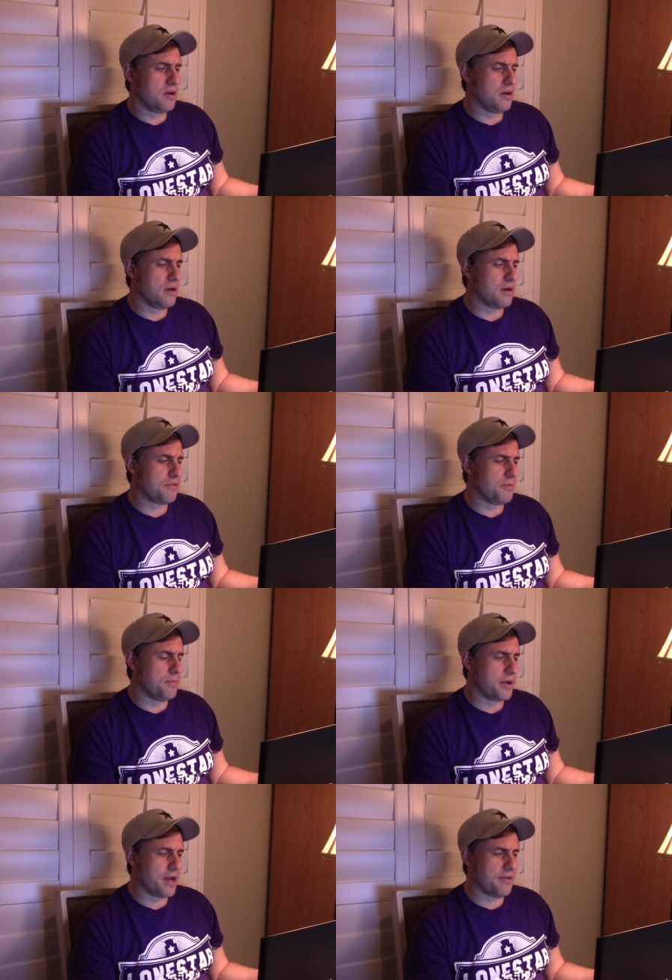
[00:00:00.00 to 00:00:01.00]
because I'm a
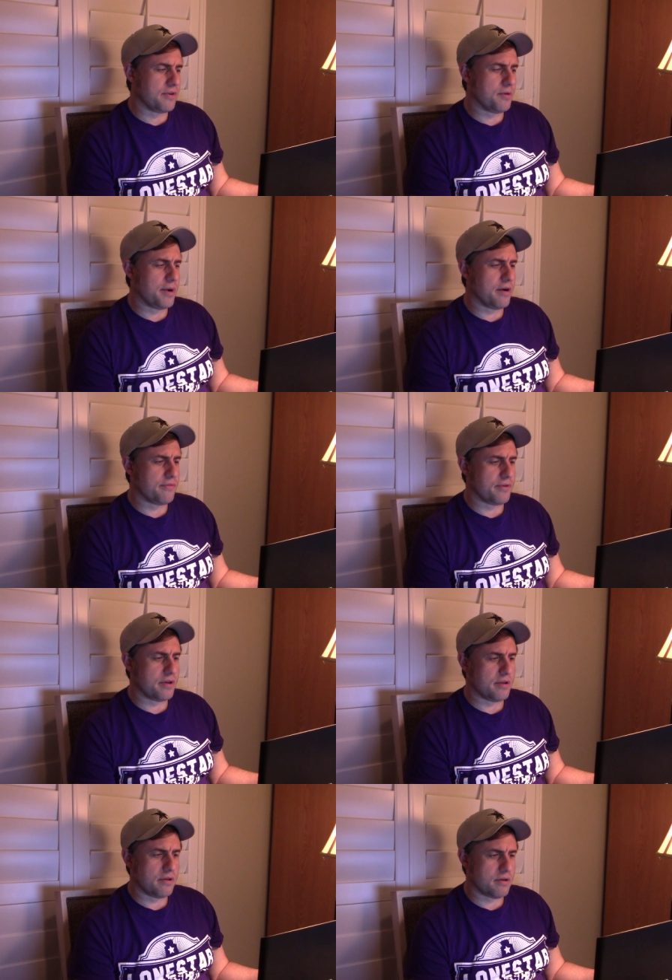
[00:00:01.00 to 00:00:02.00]
big Alvin Kamara fan.